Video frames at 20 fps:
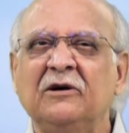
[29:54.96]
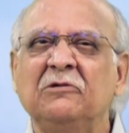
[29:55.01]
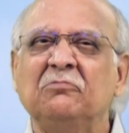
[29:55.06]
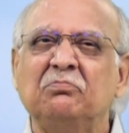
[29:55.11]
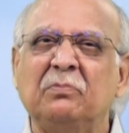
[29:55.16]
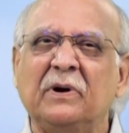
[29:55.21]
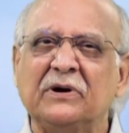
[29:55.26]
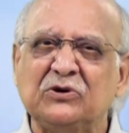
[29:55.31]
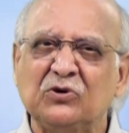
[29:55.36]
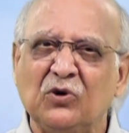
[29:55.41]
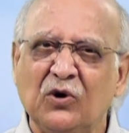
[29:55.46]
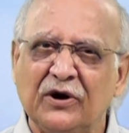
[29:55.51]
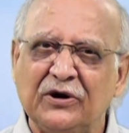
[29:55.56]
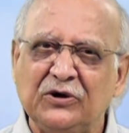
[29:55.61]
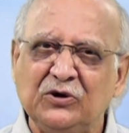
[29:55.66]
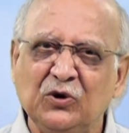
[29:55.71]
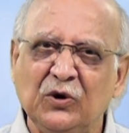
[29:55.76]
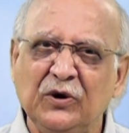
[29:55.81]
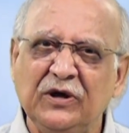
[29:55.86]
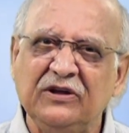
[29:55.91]
but who are
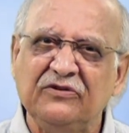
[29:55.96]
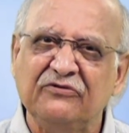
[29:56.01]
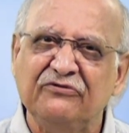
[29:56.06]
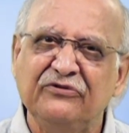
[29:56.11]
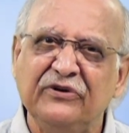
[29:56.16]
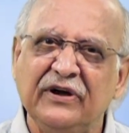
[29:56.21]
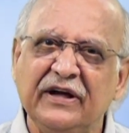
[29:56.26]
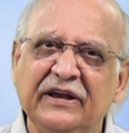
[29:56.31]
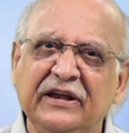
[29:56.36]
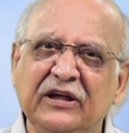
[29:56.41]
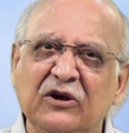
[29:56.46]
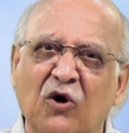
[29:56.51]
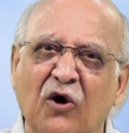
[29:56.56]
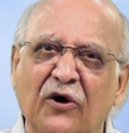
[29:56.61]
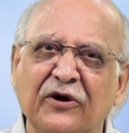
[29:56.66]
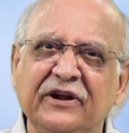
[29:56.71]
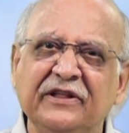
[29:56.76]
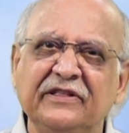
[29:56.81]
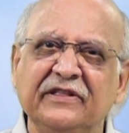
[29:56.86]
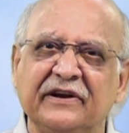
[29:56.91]
doing very
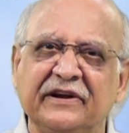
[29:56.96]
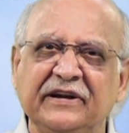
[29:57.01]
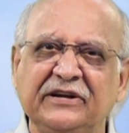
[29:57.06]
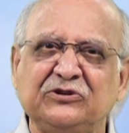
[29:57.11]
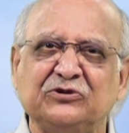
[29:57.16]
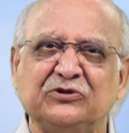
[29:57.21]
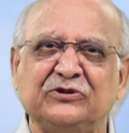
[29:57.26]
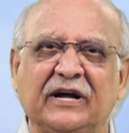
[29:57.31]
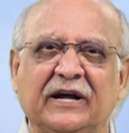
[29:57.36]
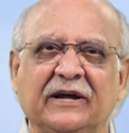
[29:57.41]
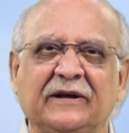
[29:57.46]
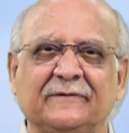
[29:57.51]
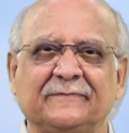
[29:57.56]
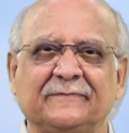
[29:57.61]
ordinary today.